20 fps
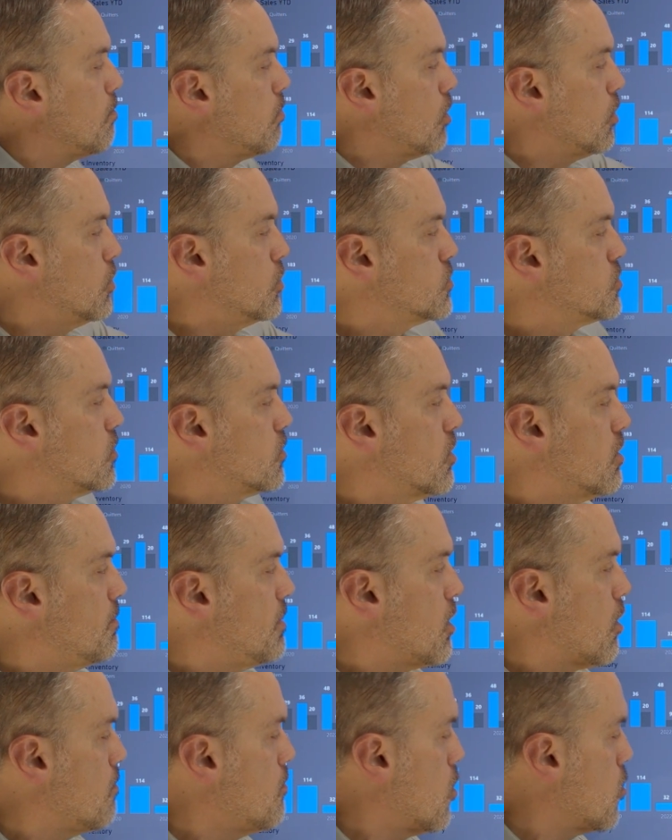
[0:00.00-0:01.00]
Our blues are going to
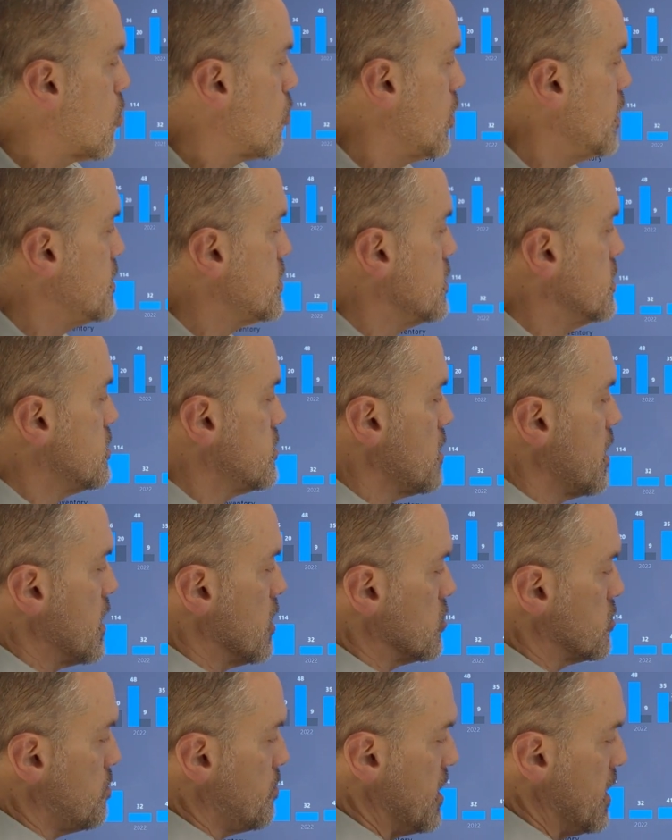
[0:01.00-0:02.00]
be our more recent
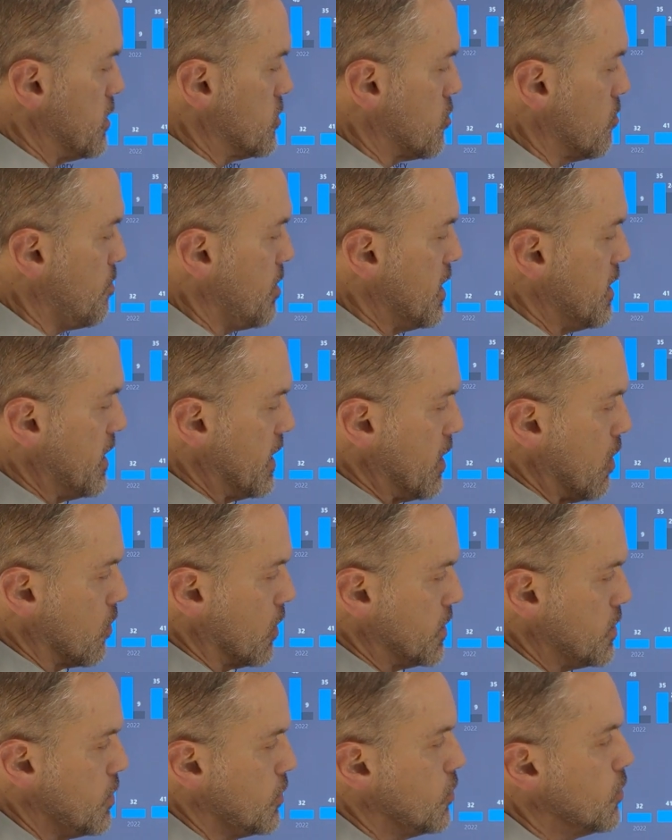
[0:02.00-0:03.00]
sales. Pinks are pending,
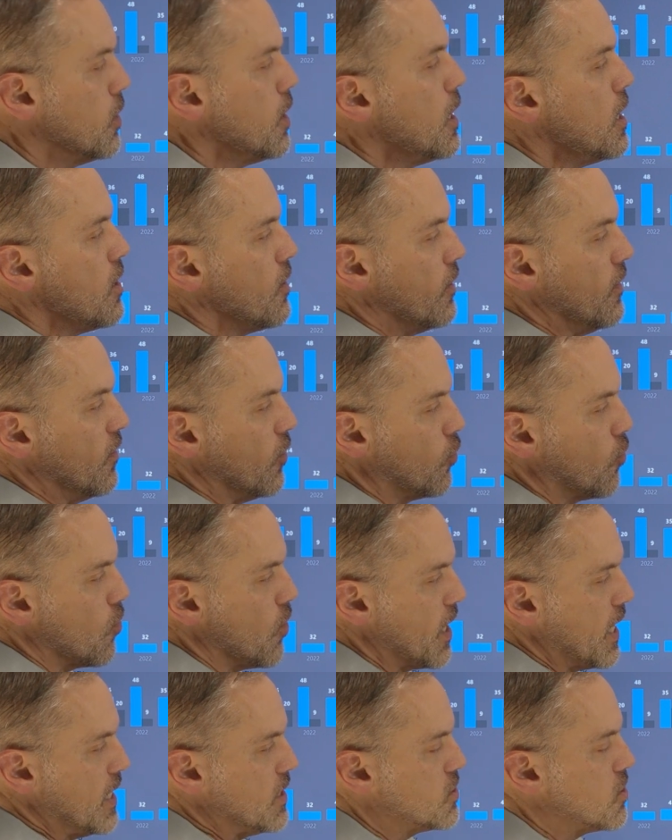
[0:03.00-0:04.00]
only two. And the
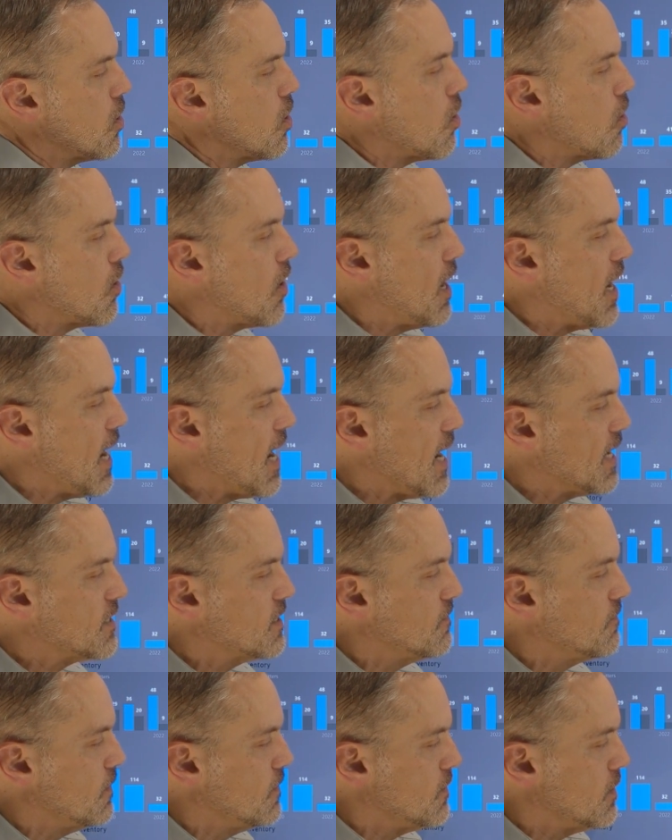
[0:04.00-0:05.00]
greens are
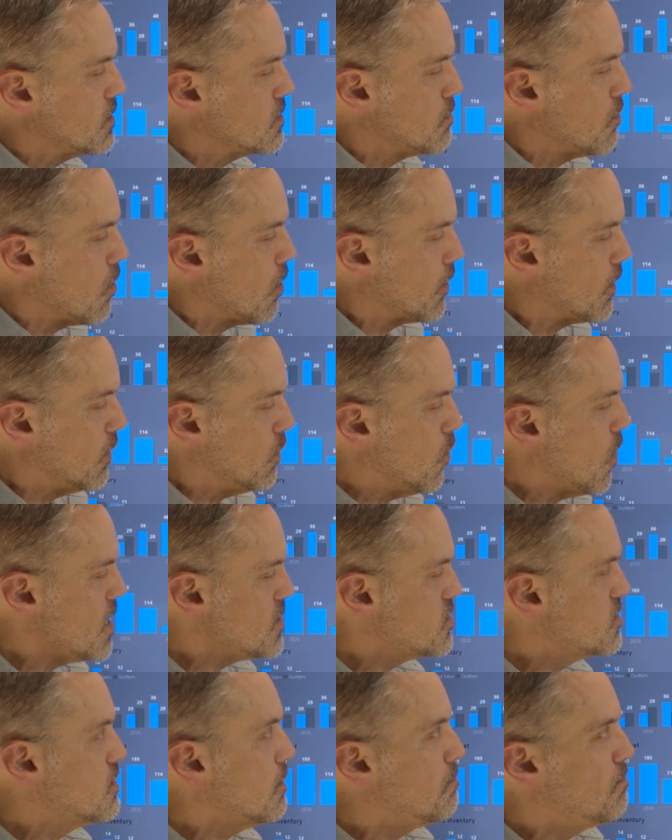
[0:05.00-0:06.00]
active in this market.
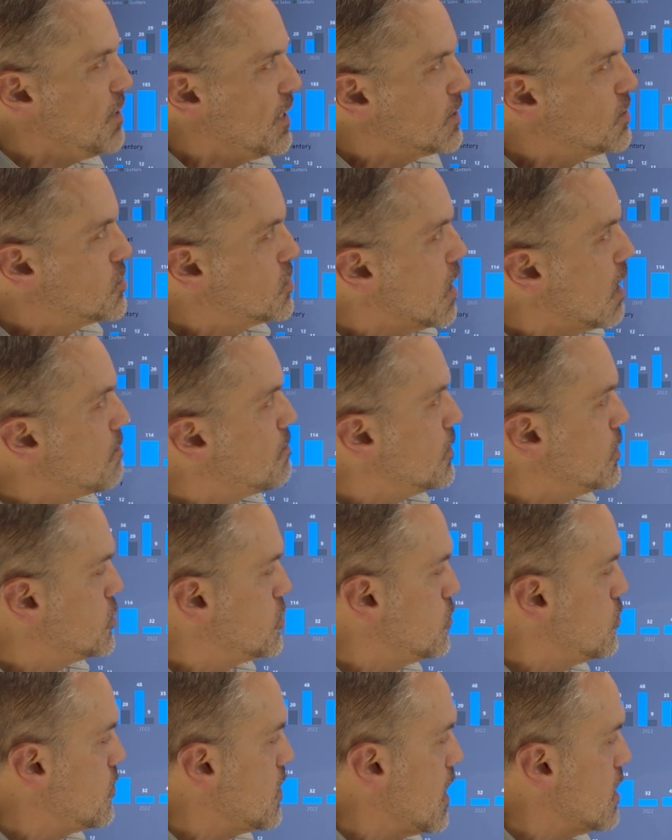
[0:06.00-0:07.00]
Watch the big jump in
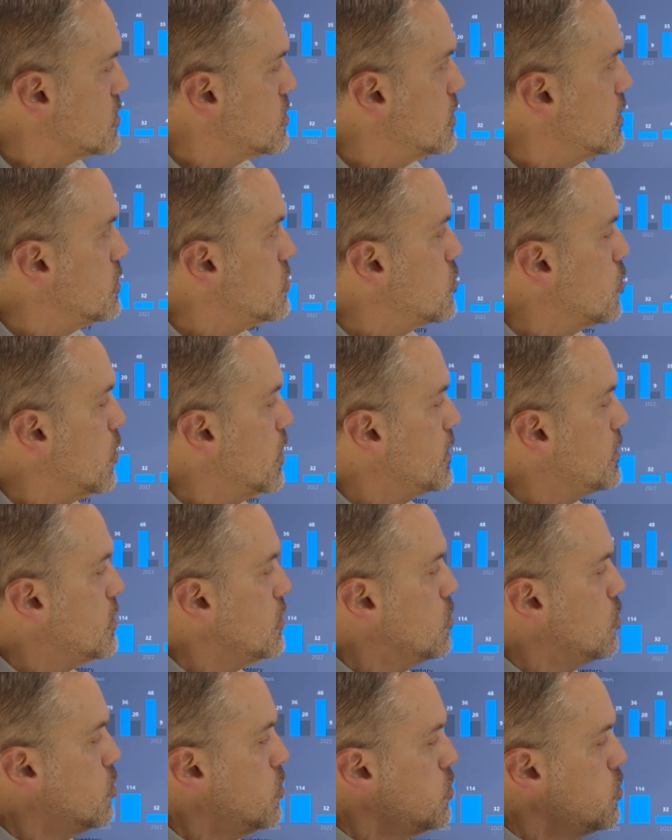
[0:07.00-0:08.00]

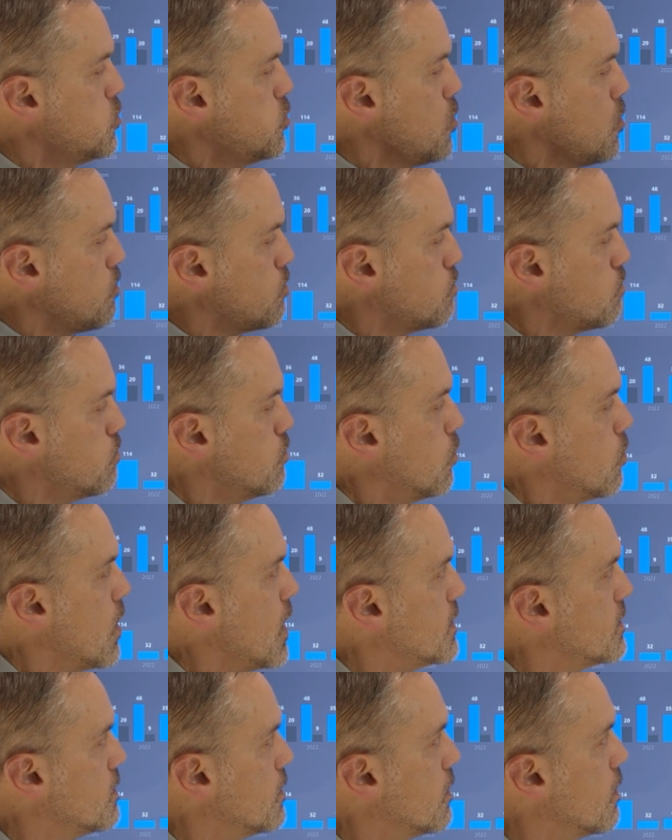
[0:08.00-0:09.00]
2022. Whoop,
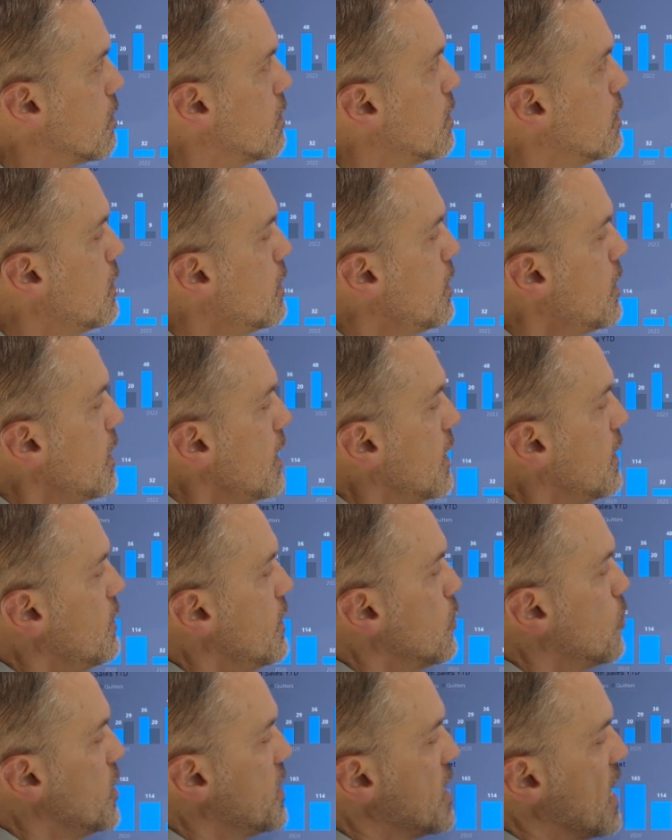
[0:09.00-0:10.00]
right there. And
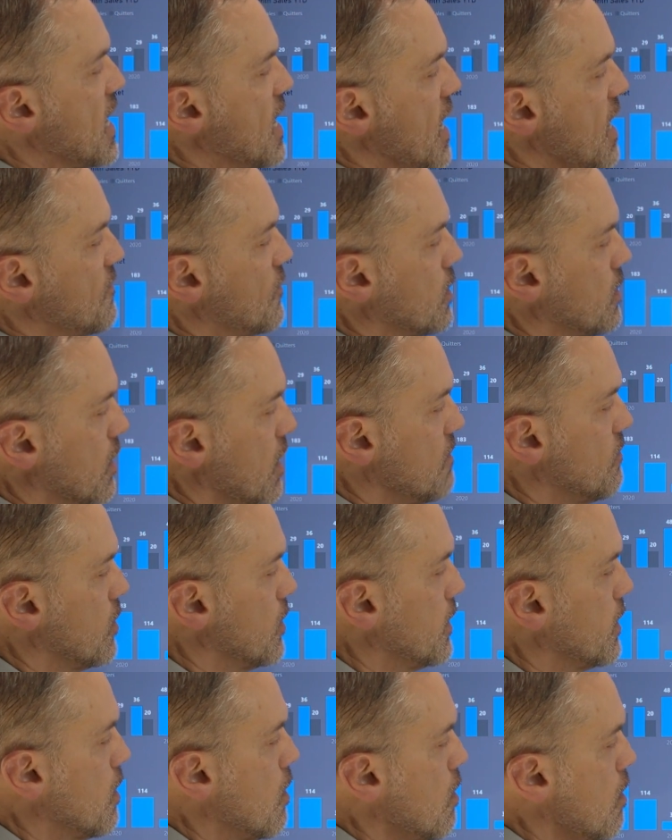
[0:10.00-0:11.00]
then we kind of have a
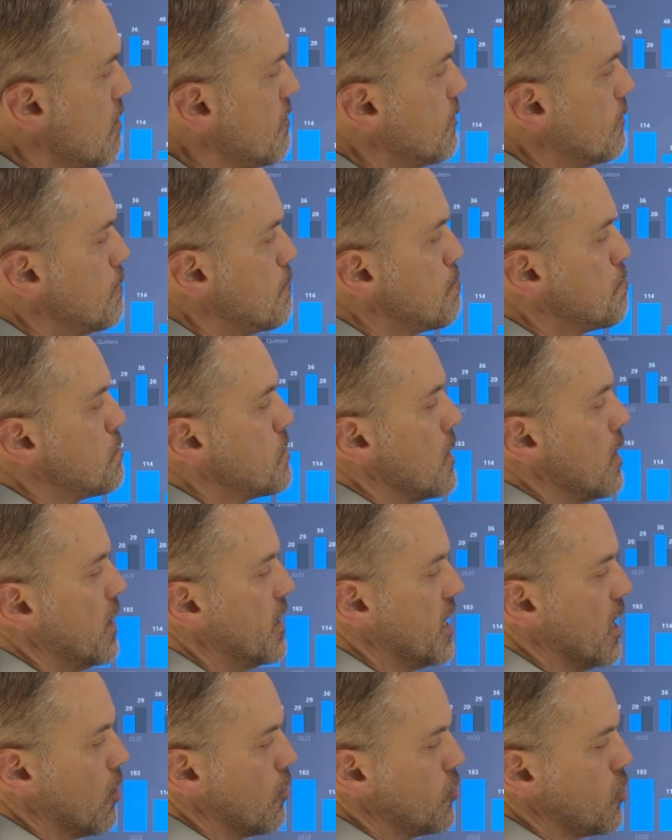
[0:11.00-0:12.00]
leveling off.
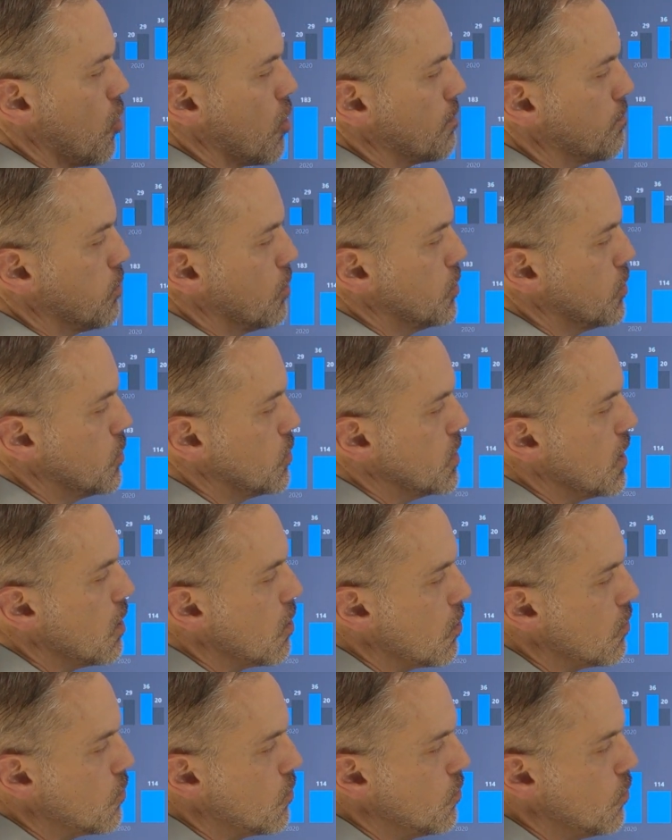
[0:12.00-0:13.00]
Again, our dark blue
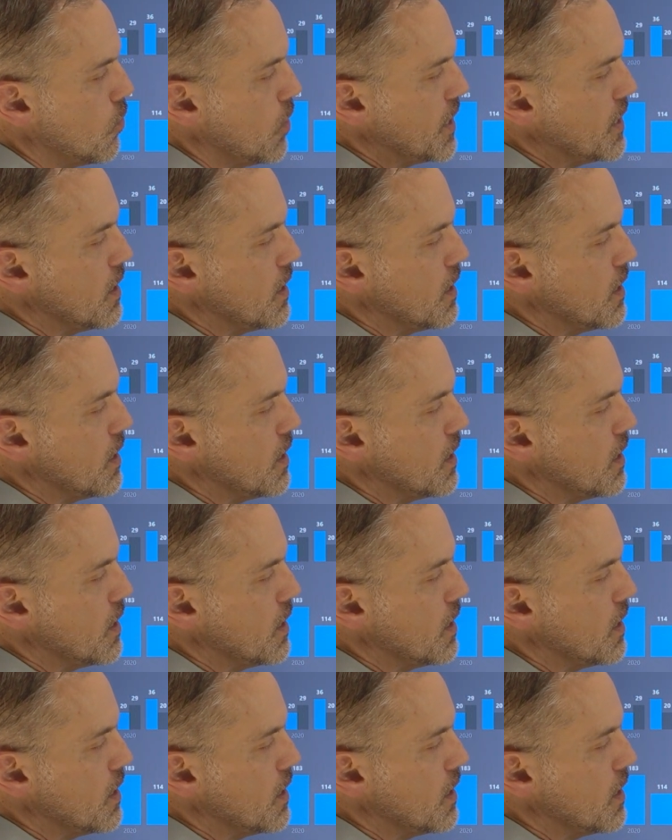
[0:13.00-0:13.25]
are